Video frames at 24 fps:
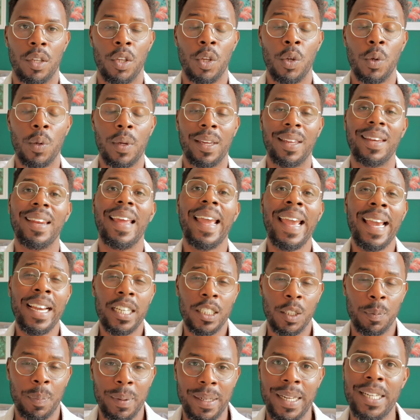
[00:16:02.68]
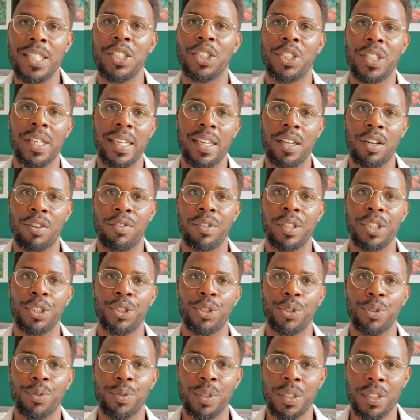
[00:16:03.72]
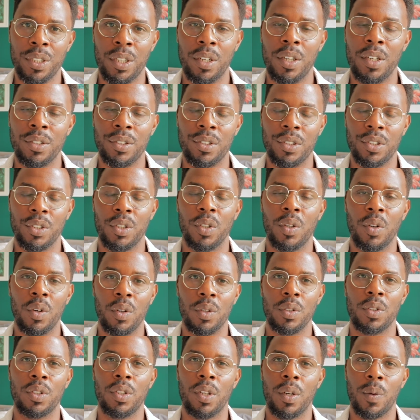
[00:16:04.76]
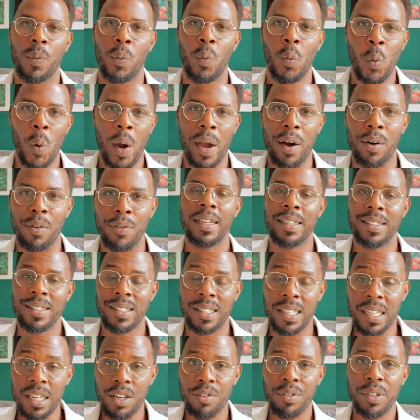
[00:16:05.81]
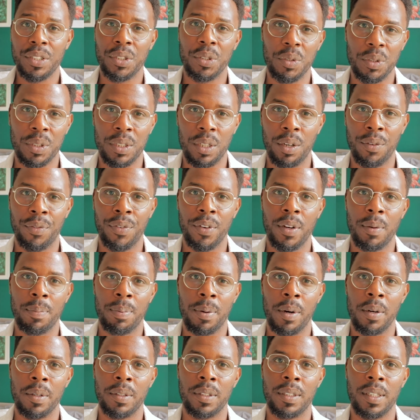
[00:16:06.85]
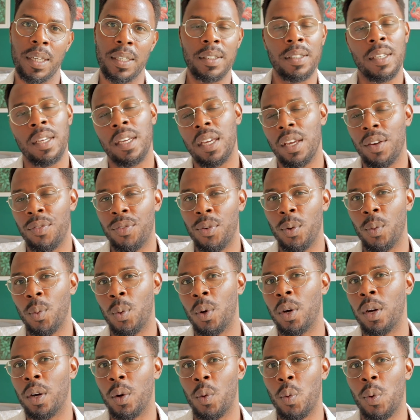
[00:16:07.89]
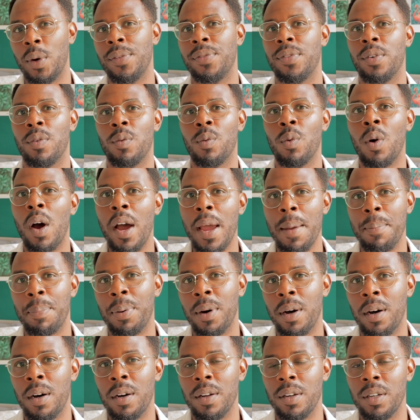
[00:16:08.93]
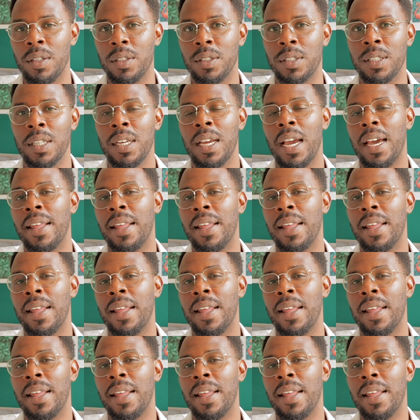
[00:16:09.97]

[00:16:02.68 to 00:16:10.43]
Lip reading: You can exponentially increase your returns and your long-term wealth and de-risk yourself in the process if you work with the right partners.